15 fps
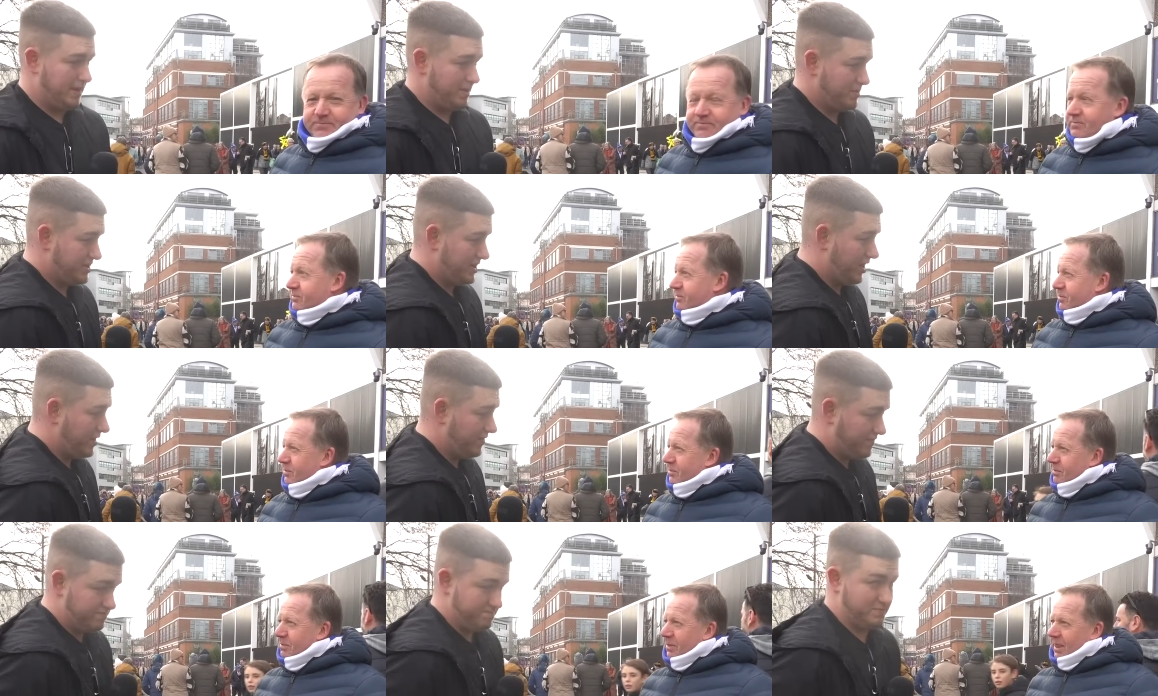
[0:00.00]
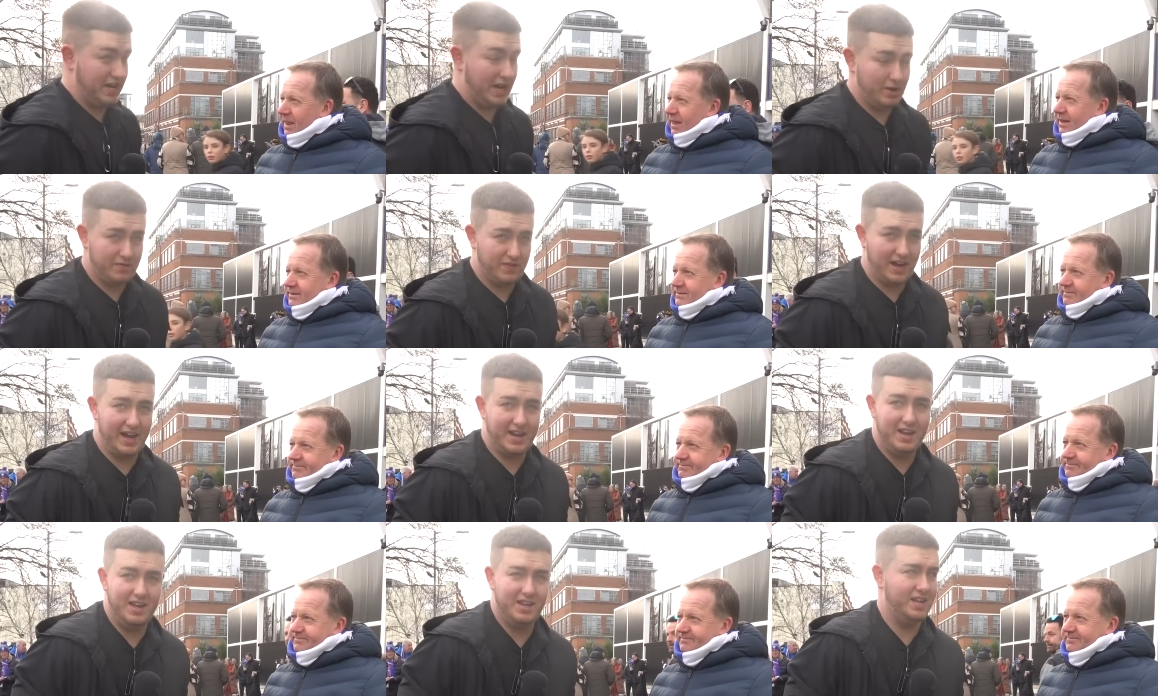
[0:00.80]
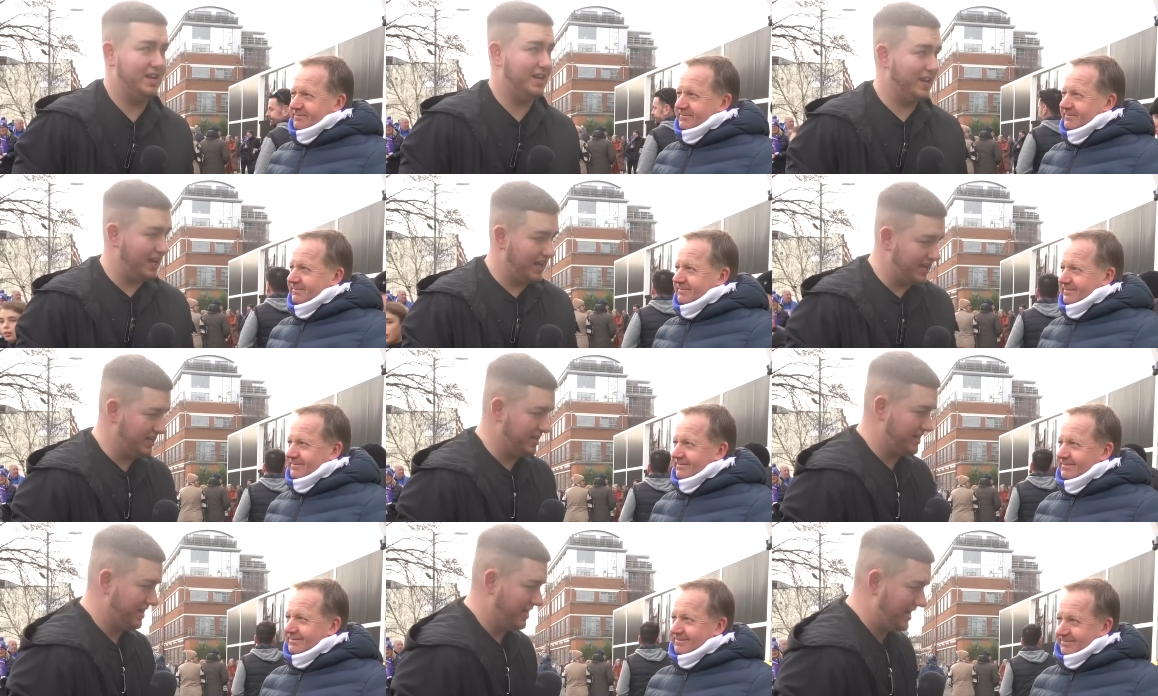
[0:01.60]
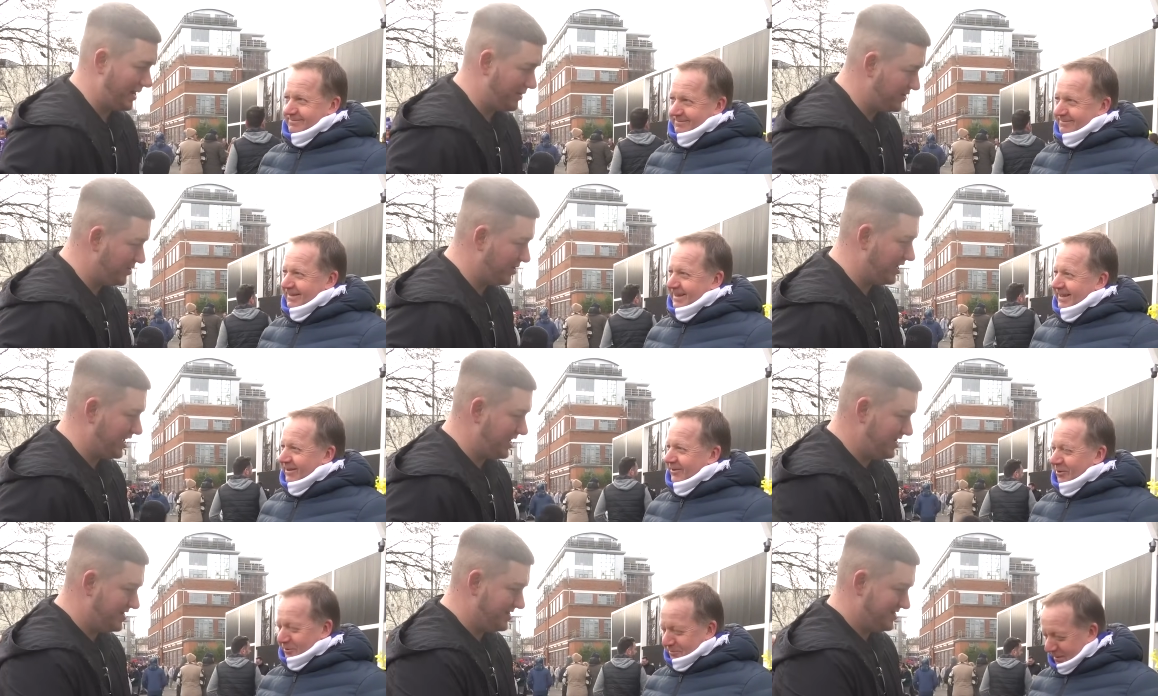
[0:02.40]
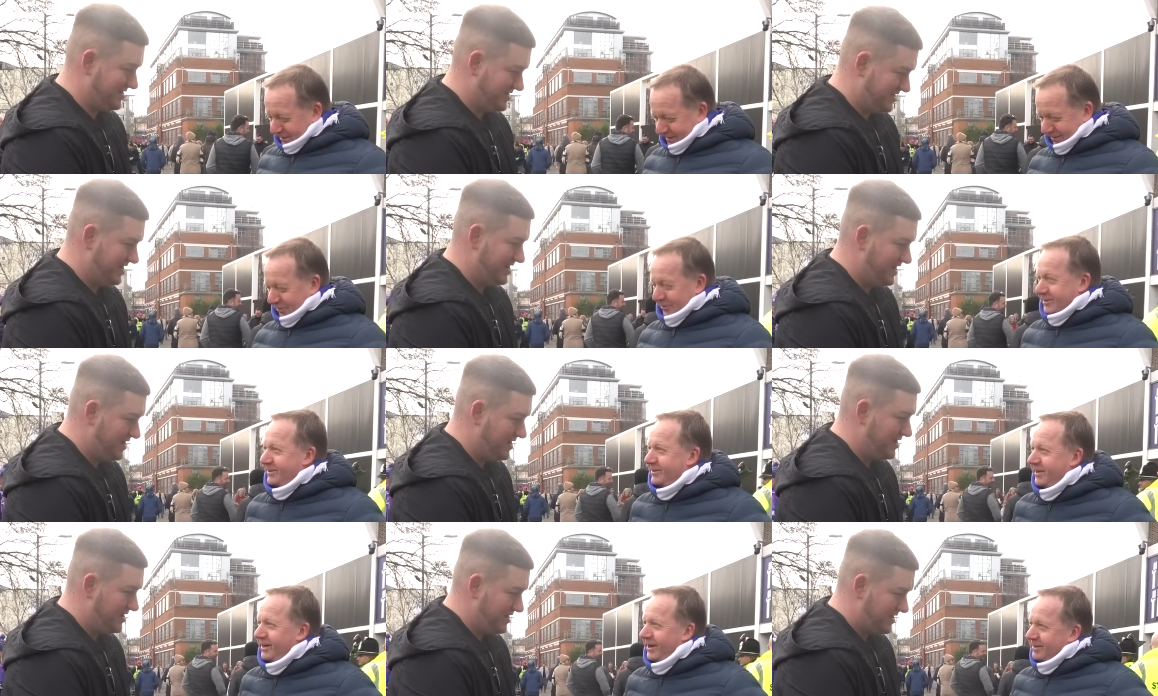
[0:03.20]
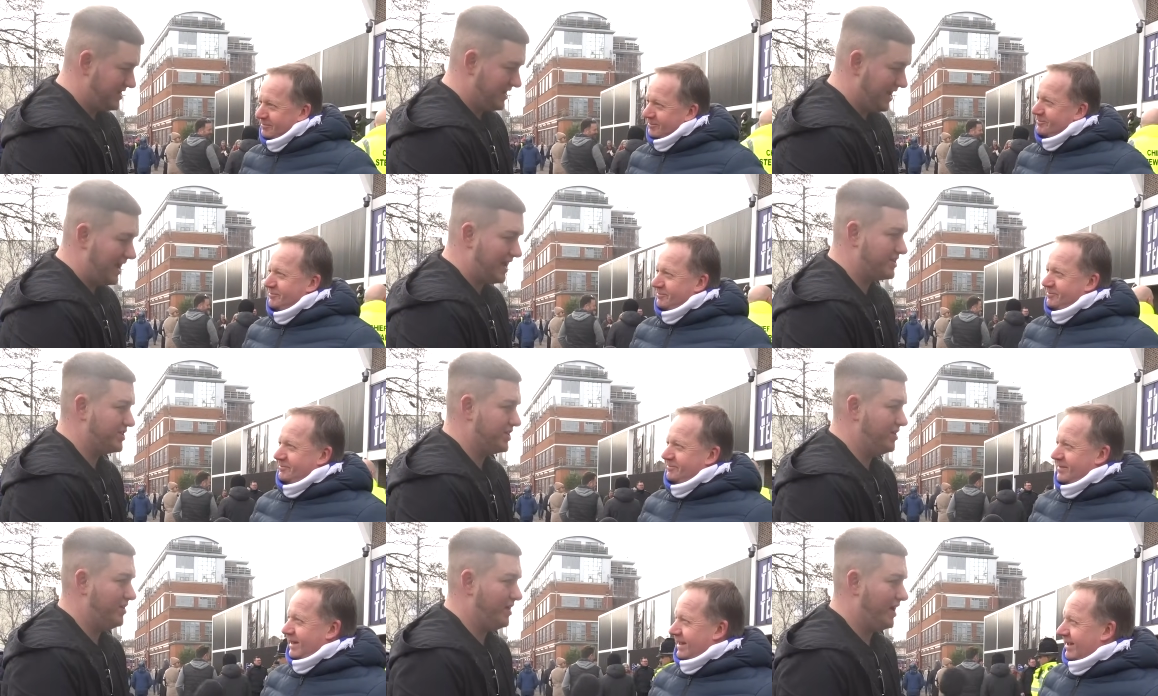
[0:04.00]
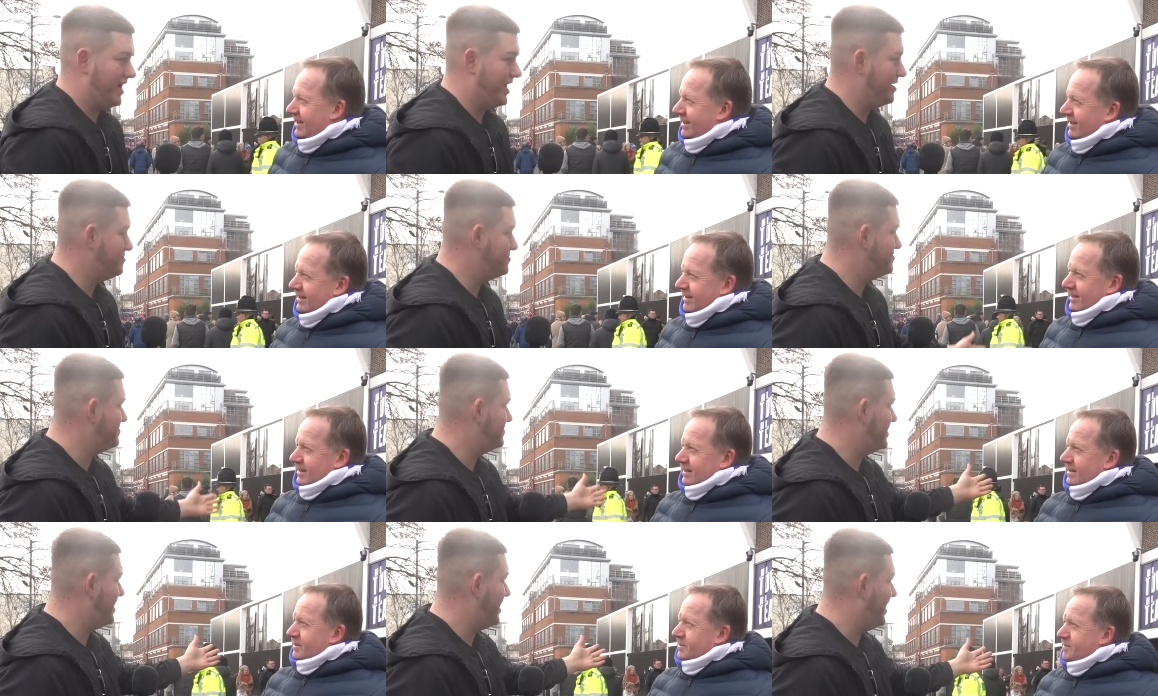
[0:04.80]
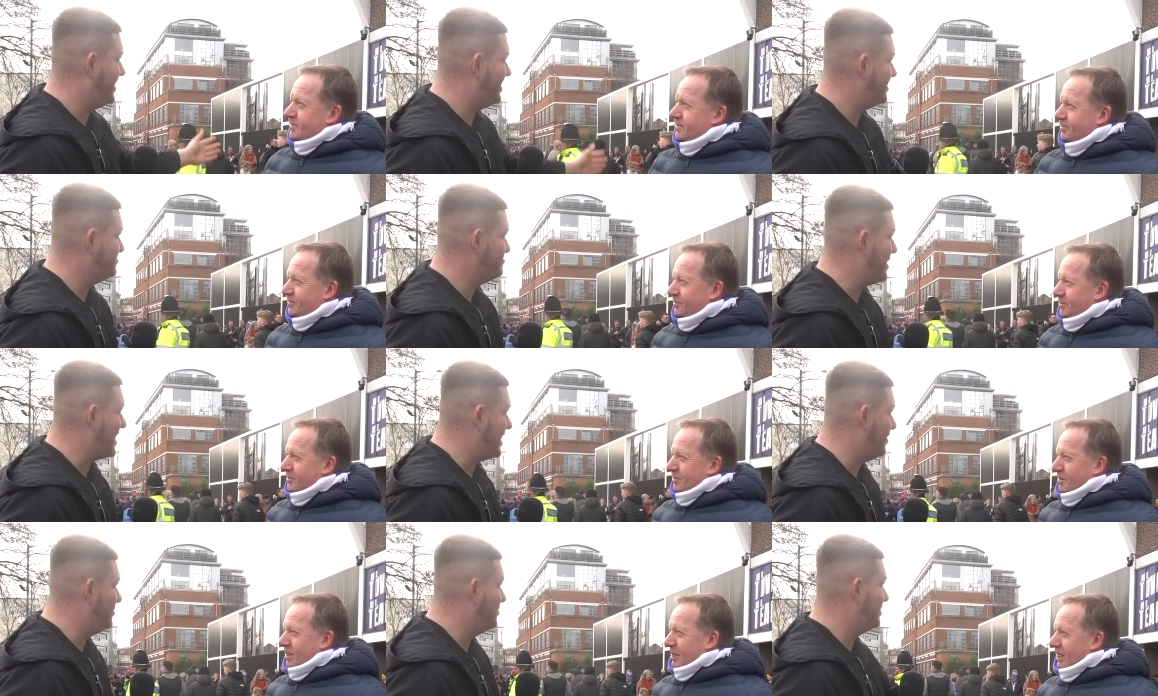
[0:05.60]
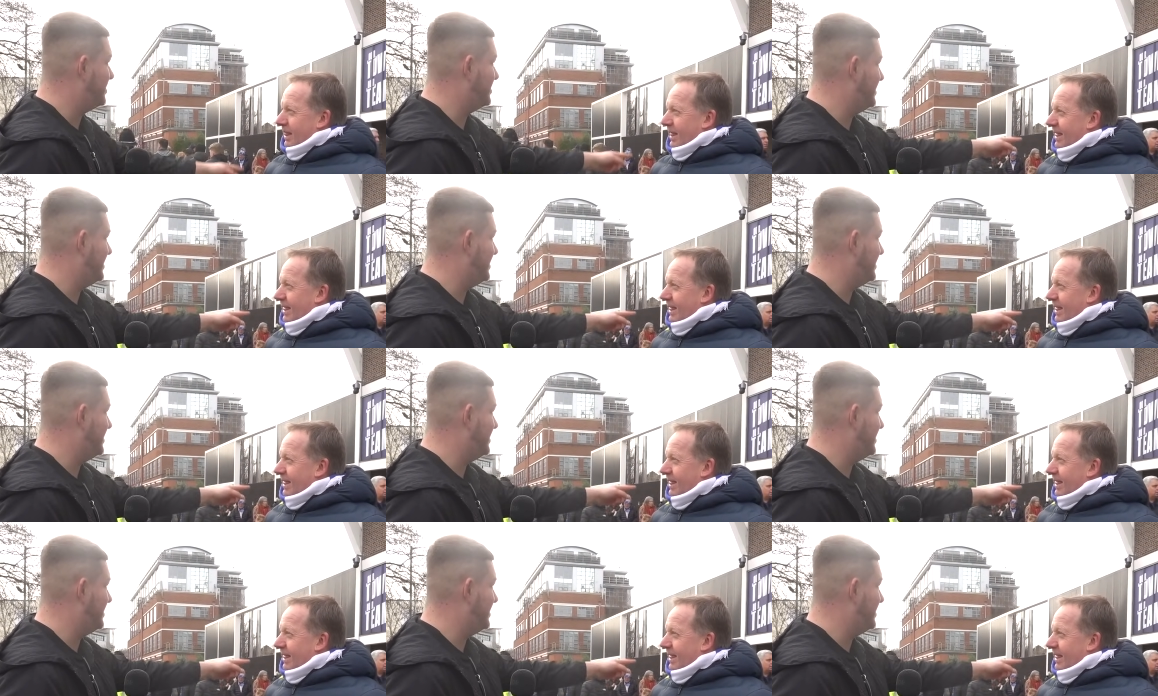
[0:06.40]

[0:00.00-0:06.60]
Speaker 1: here with another town fan, Lee. How are you doing, Lee? All right, nice to see you. Yeah, and you. Um, May, oh, look at